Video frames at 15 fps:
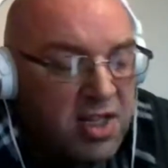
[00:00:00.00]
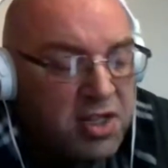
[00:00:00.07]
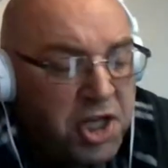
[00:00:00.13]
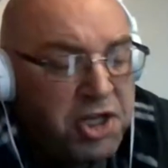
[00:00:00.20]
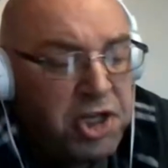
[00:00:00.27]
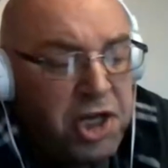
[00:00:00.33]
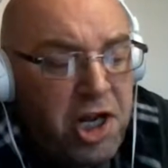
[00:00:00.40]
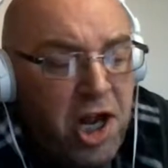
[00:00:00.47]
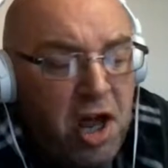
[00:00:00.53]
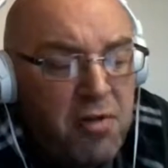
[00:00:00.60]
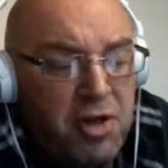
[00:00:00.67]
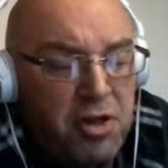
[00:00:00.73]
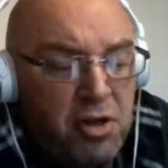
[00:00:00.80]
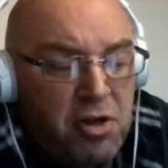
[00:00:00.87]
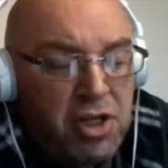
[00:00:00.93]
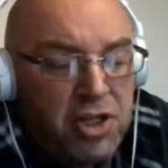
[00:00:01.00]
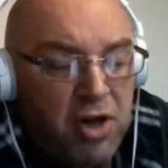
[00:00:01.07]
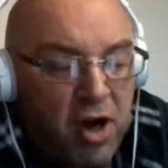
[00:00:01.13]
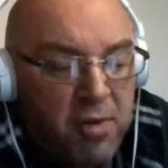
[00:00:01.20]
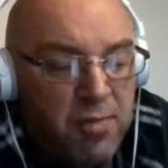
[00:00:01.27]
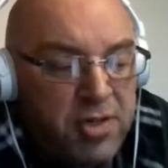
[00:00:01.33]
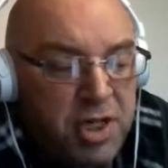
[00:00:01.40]
Did you know the dollar
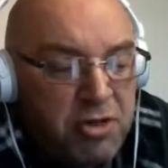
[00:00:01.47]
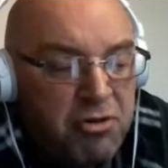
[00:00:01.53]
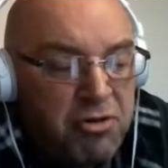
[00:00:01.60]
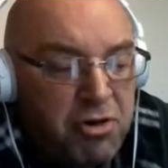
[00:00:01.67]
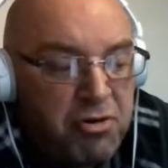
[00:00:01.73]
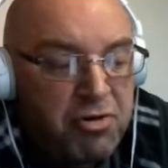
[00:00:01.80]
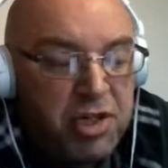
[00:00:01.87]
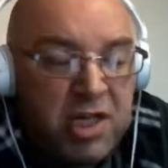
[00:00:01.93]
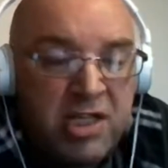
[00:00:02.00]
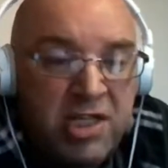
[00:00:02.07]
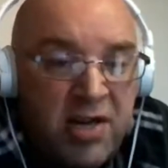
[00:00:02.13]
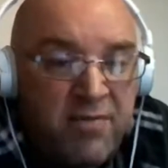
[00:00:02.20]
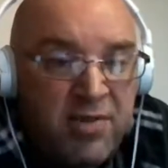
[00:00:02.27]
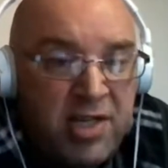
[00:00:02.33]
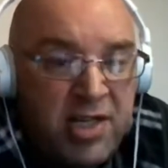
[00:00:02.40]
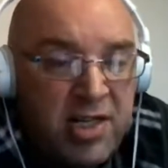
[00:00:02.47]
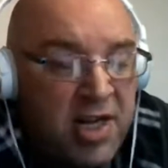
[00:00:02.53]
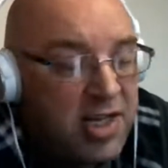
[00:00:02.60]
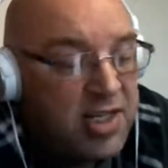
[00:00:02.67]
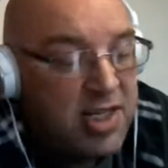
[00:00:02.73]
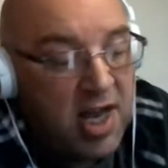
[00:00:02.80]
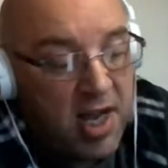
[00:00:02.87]
sign was introduced in
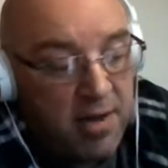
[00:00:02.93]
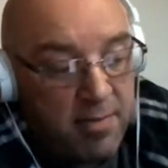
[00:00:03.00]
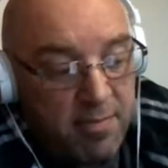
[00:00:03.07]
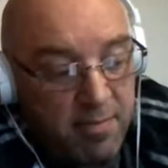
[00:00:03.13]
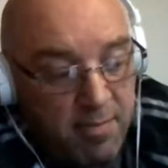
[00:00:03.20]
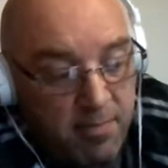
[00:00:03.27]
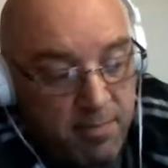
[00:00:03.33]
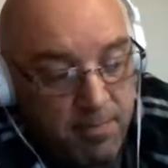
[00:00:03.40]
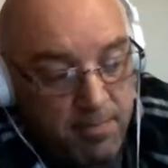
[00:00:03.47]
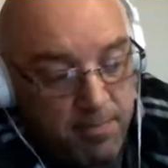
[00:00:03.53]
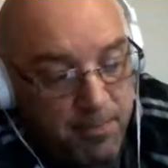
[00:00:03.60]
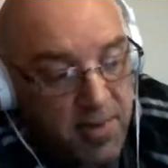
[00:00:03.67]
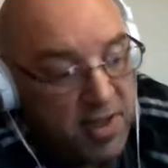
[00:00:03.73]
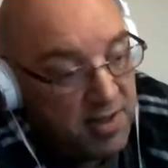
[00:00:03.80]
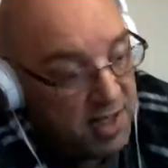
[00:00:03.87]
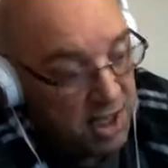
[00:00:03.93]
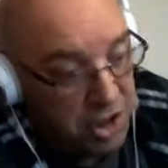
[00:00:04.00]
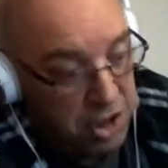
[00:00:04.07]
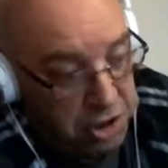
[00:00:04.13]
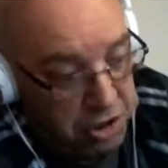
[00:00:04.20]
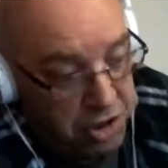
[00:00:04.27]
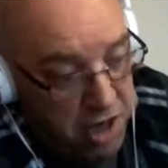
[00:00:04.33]
1788?
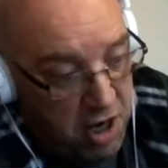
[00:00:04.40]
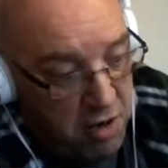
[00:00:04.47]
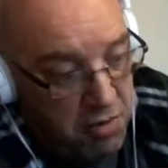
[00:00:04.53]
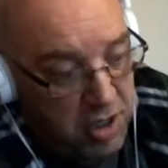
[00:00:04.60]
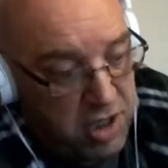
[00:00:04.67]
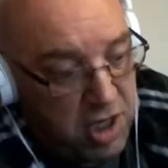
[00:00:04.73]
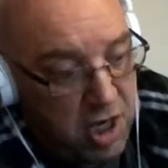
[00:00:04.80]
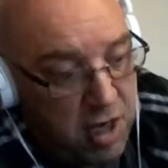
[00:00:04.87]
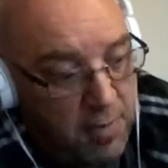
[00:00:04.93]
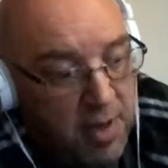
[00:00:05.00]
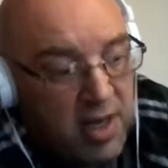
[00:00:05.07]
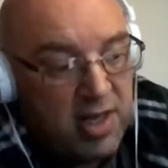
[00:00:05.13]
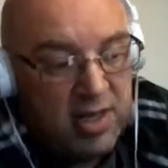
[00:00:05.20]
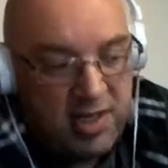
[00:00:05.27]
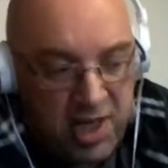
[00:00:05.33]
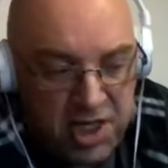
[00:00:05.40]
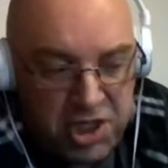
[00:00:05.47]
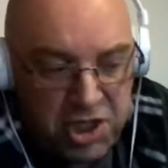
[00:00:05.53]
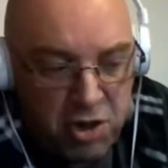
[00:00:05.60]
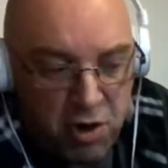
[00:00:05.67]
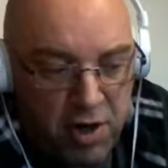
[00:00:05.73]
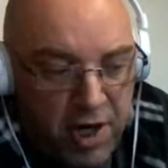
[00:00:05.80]
Did you know the term disc
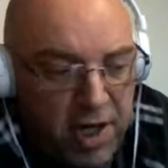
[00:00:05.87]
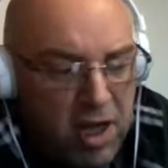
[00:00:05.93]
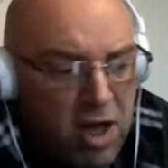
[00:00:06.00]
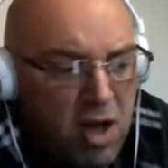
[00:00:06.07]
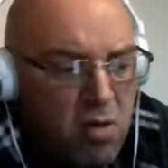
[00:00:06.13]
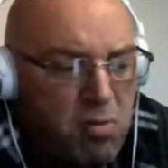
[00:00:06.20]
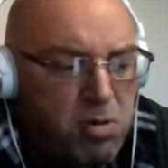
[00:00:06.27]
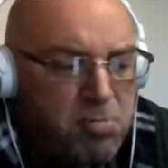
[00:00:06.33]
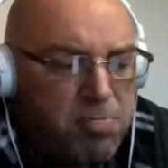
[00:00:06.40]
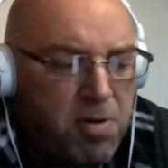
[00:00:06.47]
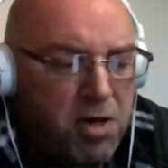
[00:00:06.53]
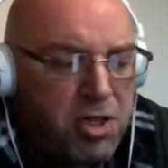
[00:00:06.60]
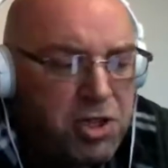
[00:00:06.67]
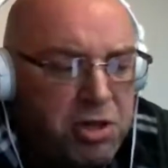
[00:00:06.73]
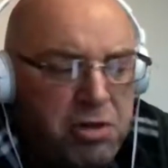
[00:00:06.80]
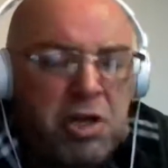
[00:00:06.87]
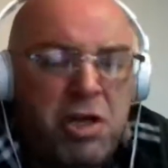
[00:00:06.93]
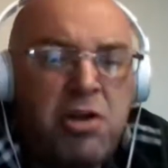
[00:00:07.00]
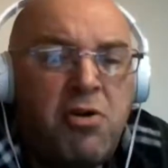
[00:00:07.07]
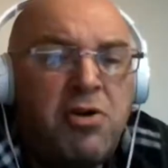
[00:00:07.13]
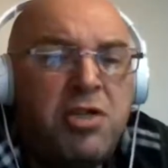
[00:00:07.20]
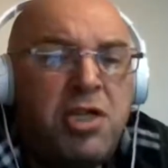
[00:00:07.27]
jockey was first used in
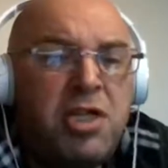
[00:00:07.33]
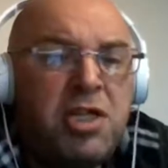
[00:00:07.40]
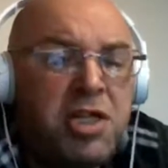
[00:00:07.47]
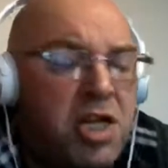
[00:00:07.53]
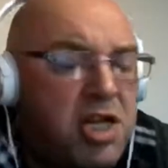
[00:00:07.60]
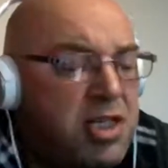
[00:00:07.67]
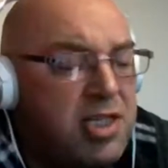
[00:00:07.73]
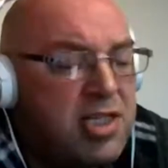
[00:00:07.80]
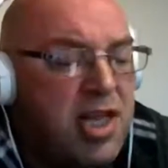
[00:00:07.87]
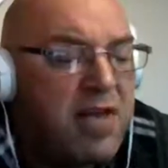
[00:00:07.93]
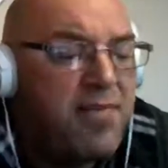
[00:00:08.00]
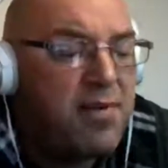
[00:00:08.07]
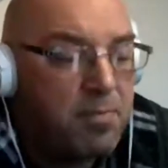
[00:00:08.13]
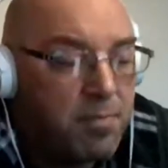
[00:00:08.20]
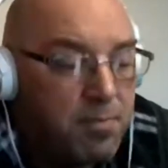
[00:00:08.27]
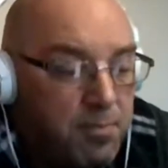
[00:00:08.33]
1937?